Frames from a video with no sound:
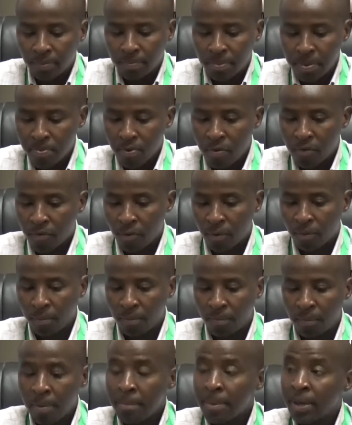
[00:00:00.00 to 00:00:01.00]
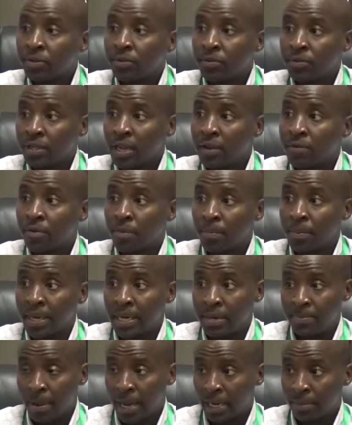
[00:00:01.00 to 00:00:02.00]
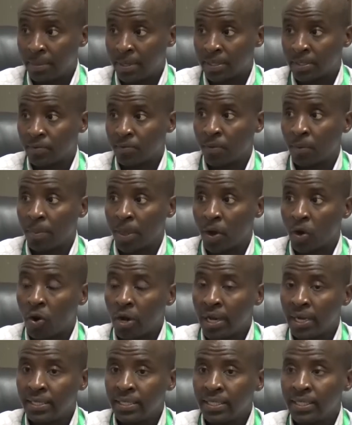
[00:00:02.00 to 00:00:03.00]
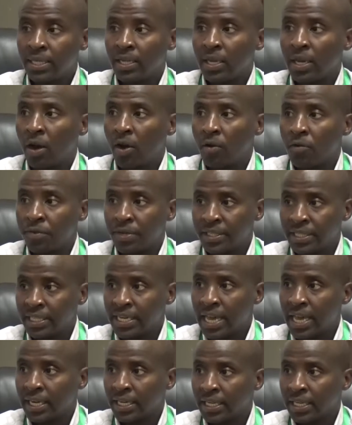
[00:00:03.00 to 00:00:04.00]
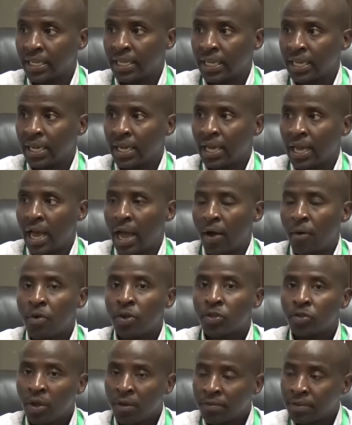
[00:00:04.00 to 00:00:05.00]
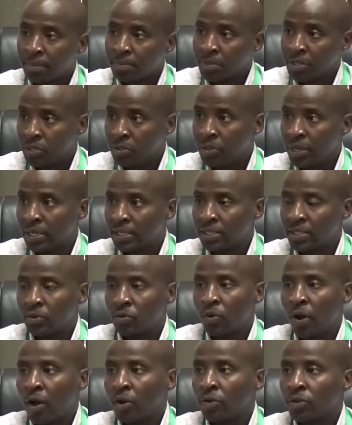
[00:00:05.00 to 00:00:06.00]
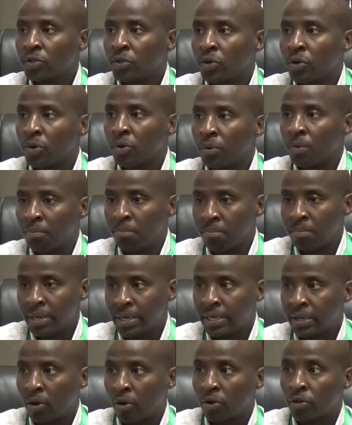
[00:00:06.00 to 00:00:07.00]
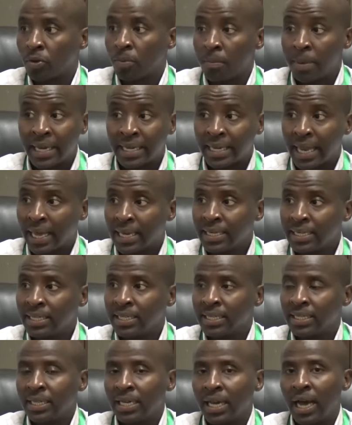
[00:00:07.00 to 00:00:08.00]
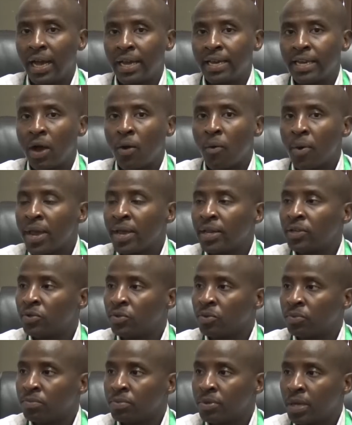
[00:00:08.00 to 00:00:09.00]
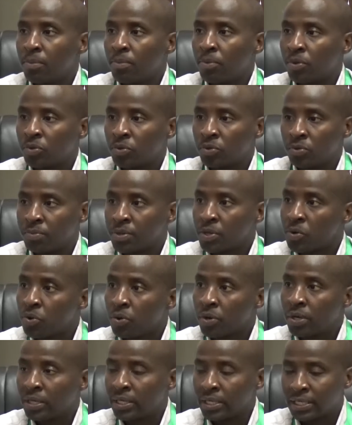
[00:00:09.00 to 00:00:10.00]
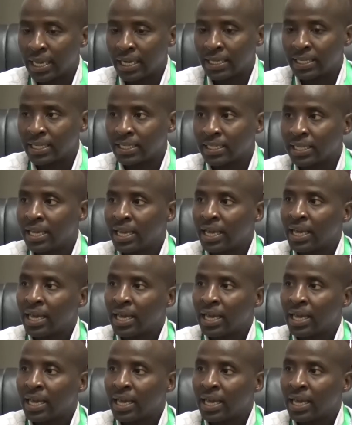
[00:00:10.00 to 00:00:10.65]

people members of staff from the departments, from the College of Engineering. We also have some students who are also being mentored in a way to be able to be good researchers.